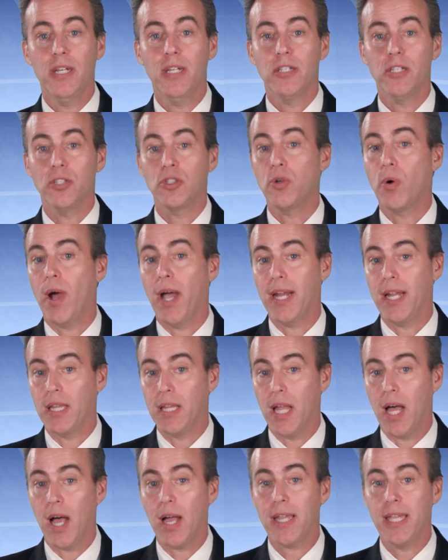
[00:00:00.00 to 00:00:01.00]
to try to
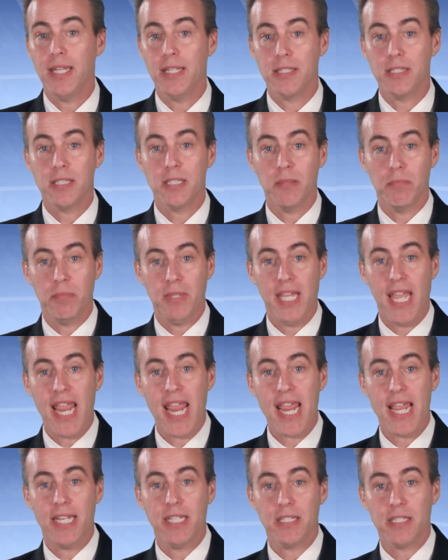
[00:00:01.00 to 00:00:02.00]
lock in some
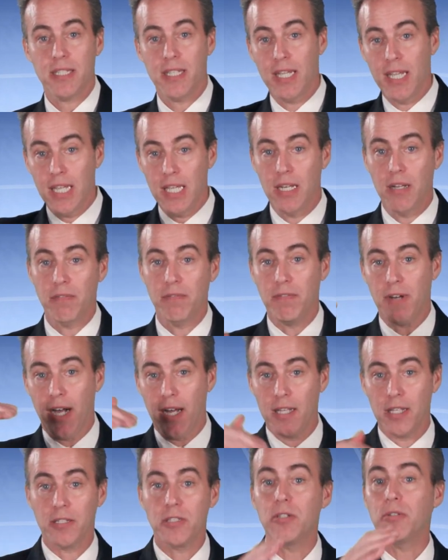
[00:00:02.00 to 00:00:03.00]
gains in a
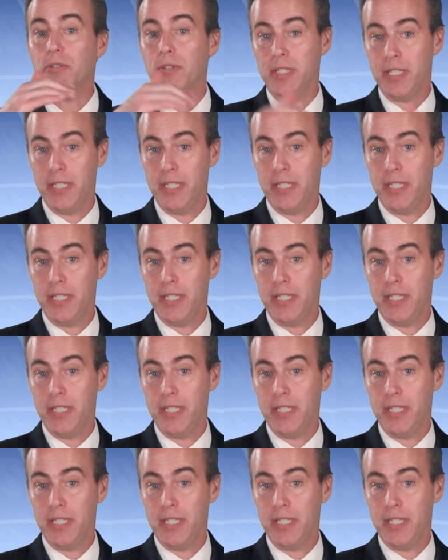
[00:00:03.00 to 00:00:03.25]
volatile